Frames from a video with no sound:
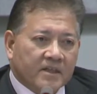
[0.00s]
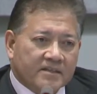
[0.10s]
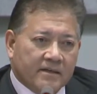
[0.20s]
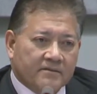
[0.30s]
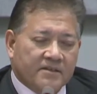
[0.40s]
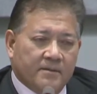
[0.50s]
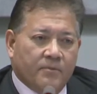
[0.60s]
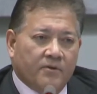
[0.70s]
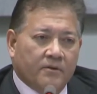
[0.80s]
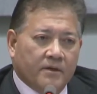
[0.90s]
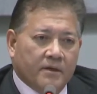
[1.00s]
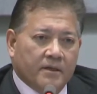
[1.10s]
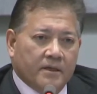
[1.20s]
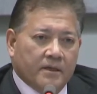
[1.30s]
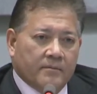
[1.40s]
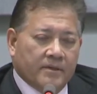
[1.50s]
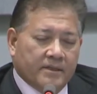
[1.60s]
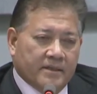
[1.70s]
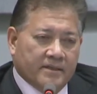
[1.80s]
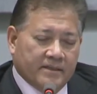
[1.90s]
Sounds simple, but
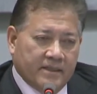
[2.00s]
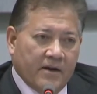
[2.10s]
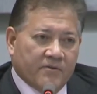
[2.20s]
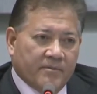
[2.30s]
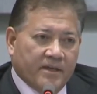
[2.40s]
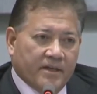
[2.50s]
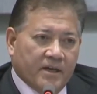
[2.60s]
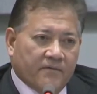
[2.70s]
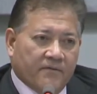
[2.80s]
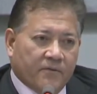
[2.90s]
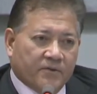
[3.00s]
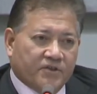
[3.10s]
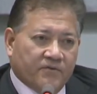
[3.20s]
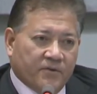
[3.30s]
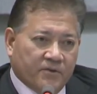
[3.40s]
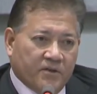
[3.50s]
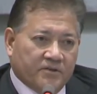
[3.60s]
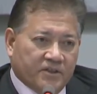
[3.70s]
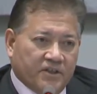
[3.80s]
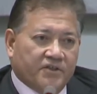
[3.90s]
he says that would be enough for
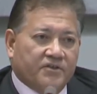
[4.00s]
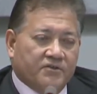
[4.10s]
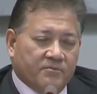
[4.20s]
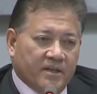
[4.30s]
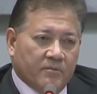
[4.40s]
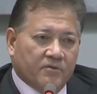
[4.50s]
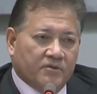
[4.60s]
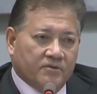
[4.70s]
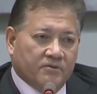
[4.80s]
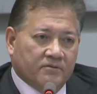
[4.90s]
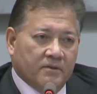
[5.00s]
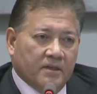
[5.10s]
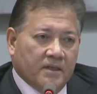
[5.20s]
judges to be able to